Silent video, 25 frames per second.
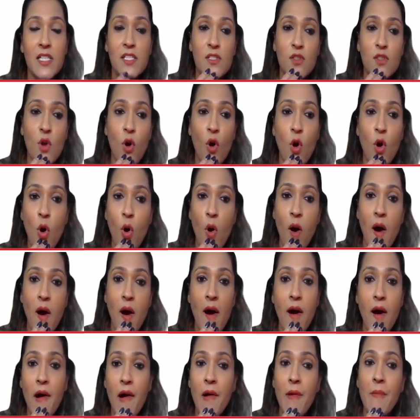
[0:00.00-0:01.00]

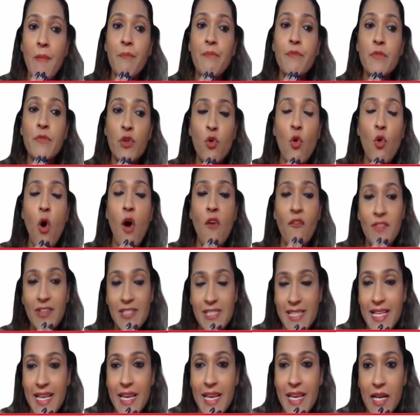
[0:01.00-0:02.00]
So you
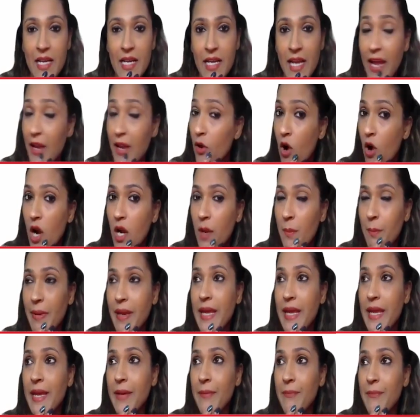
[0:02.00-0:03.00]
obviously cannot
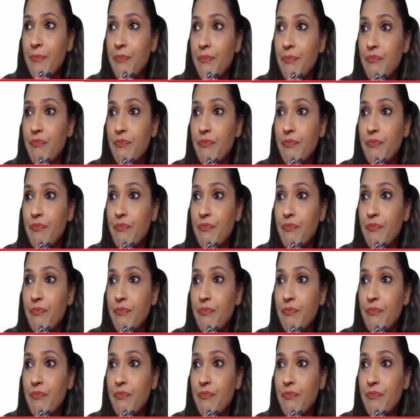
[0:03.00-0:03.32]
be